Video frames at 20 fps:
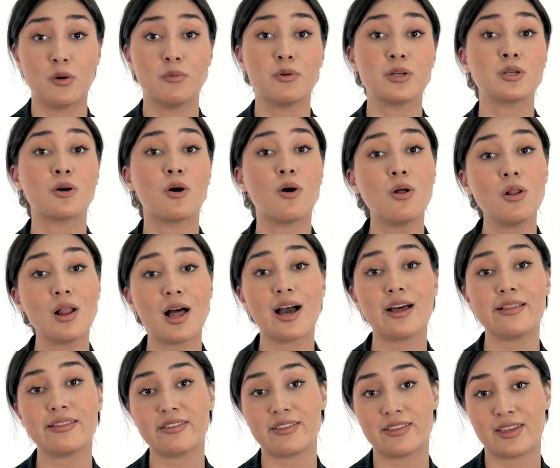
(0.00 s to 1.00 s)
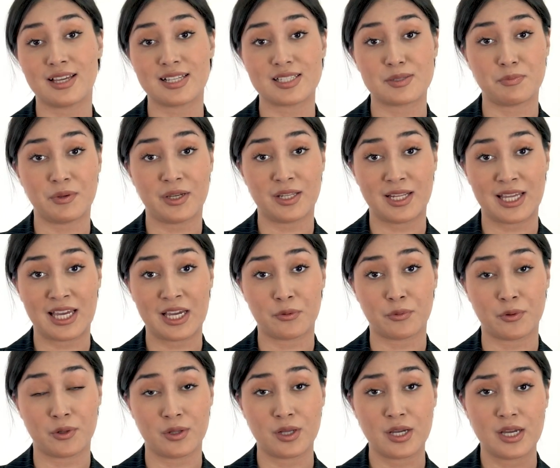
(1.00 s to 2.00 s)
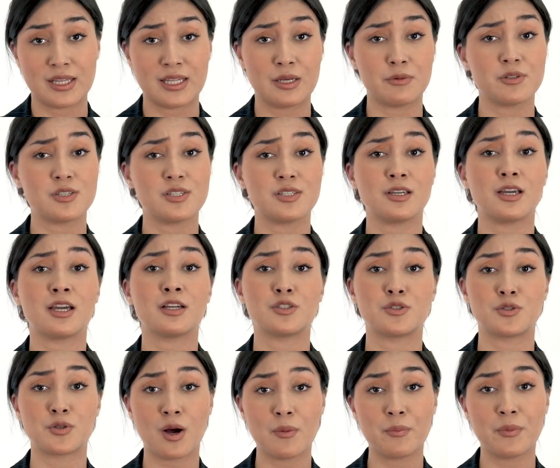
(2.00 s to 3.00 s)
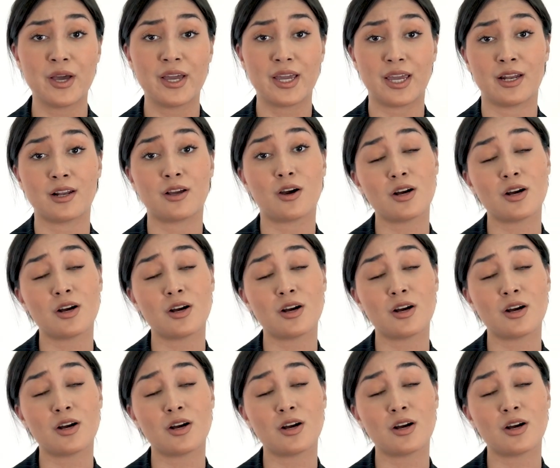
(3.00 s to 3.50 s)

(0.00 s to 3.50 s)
with all other things being equal, they would see a drop in